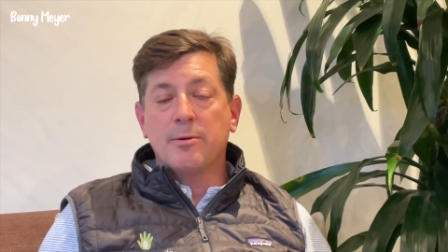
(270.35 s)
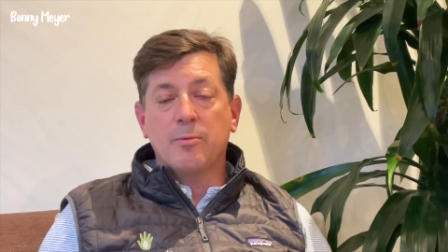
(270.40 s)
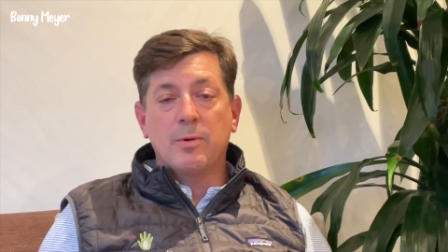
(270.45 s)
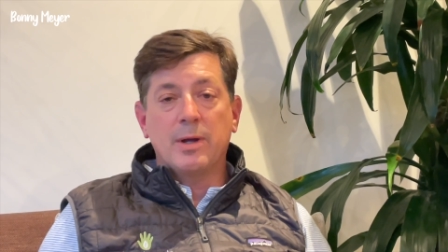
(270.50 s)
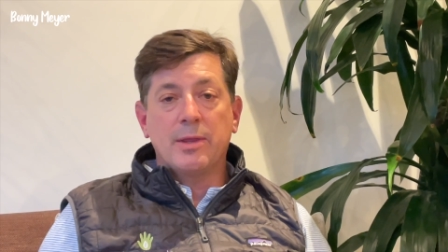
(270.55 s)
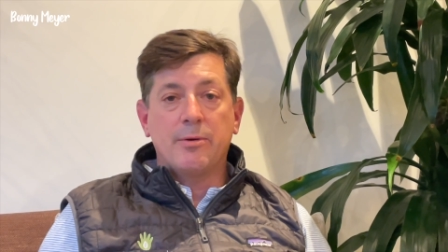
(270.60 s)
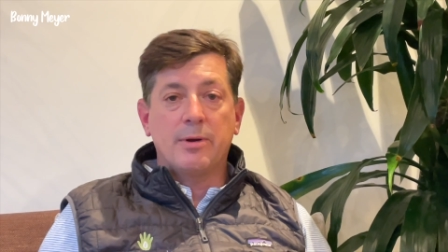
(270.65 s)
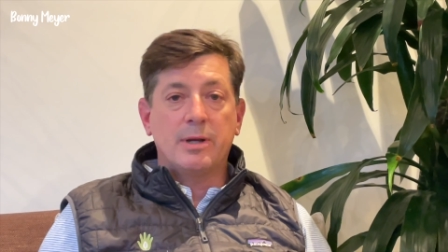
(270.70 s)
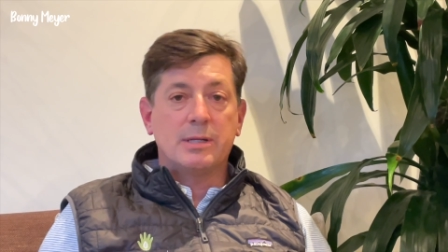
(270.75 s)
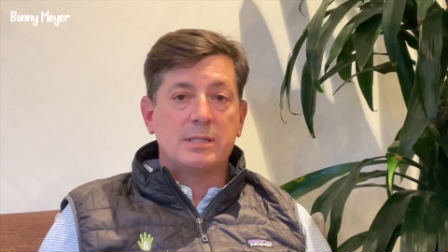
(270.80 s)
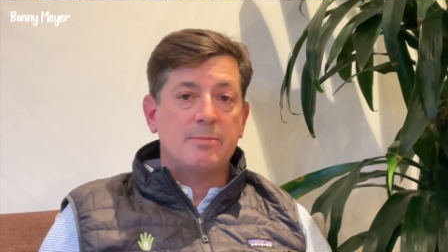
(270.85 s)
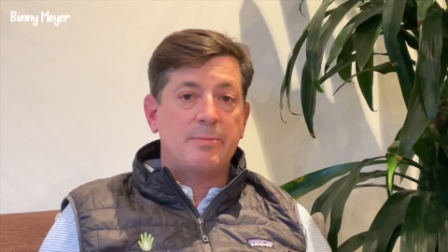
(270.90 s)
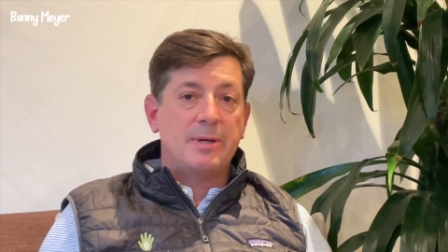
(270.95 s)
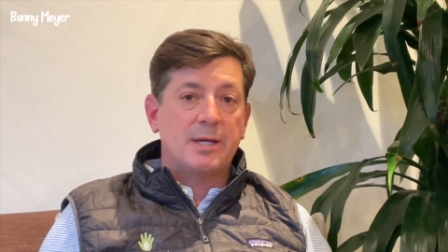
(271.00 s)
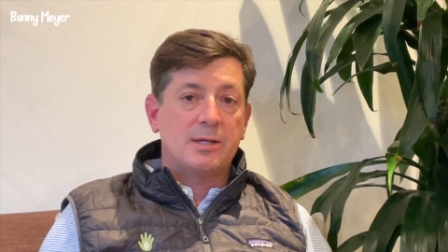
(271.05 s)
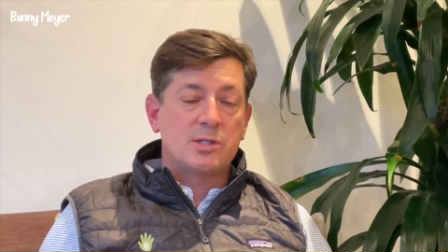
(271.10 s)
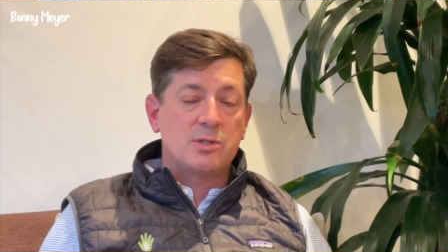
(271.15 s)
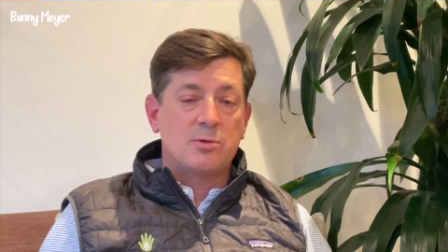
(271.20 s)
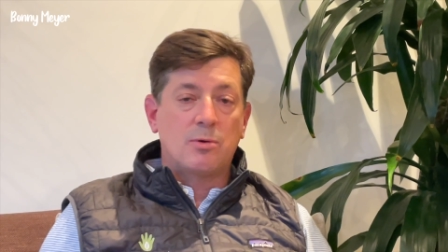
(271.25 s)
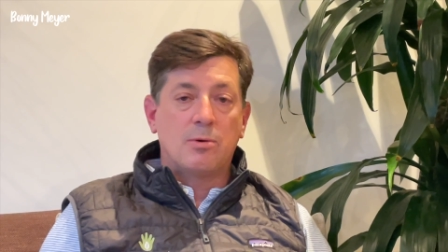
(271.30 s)
whether it's a
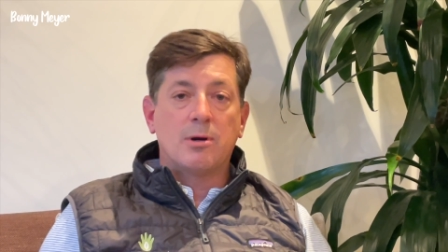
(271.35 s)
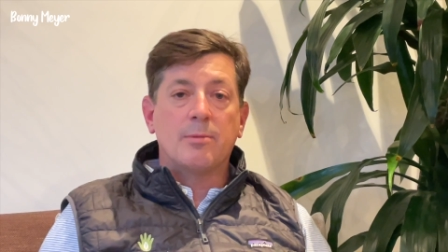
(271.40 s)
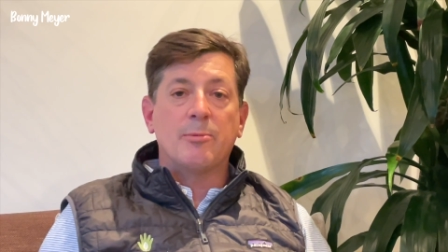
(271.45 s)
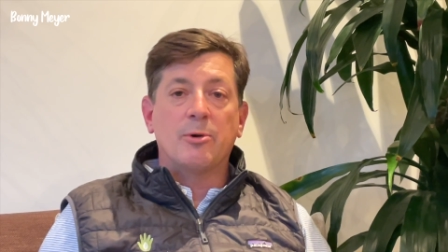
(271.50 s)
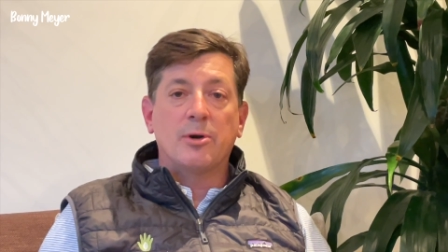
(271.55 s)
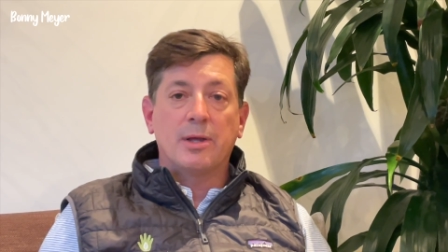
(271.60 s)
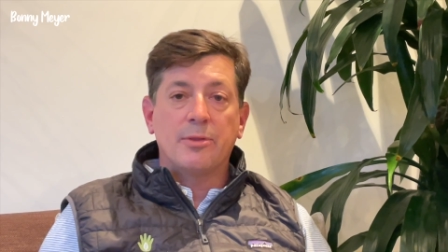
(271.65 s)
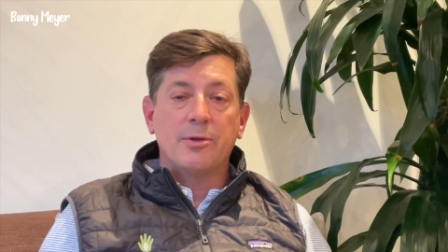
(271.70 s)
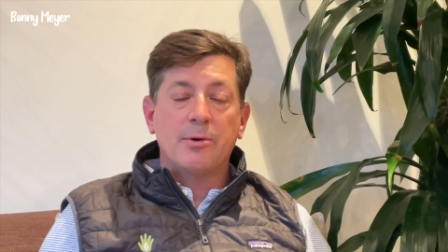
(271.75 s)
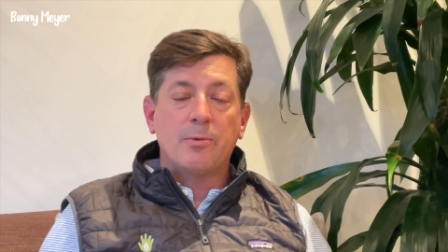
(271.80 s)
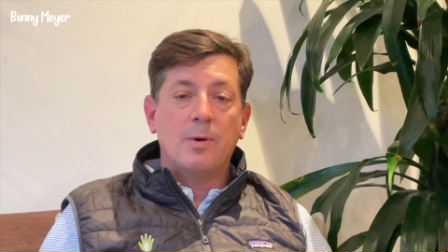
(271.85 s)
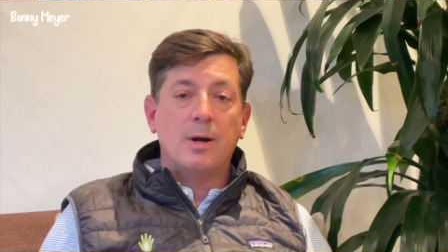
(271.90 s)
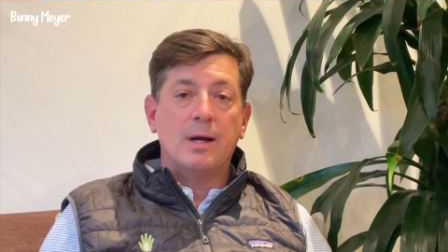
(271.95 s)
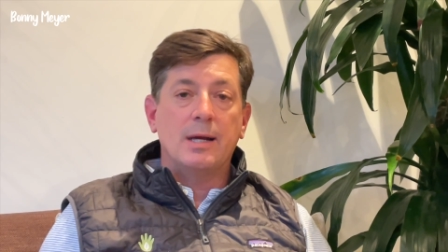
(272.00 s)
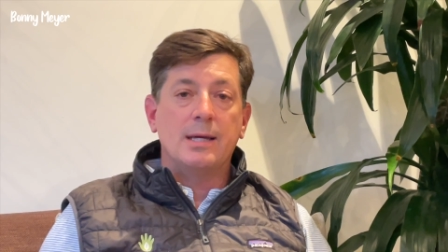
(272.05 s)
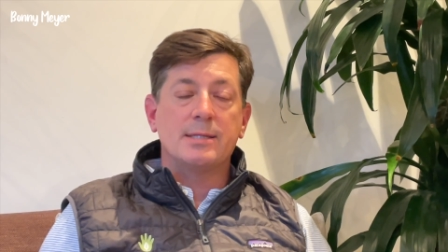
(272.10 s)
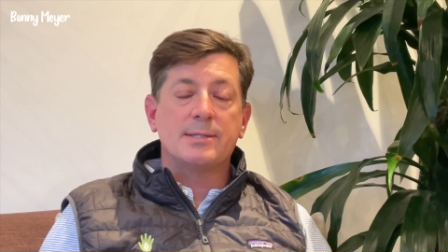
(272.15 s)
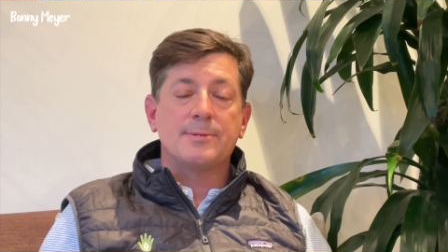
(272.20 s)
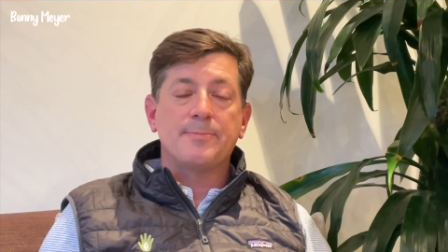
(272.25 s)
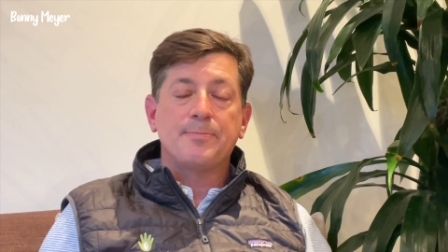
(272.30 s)
big storm or
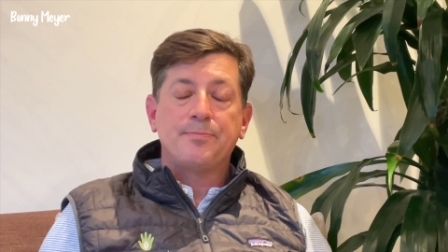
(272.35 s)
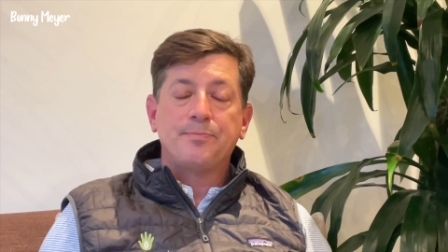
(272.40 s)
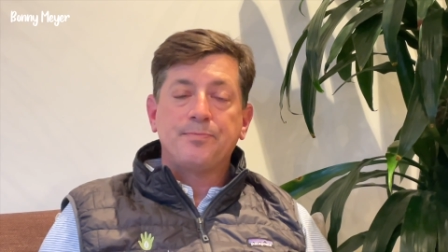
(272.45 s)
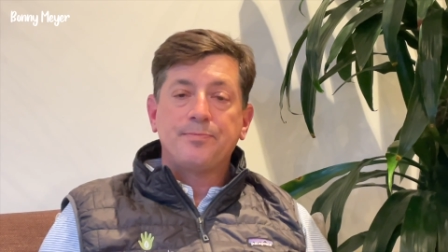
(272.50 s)
otherwise,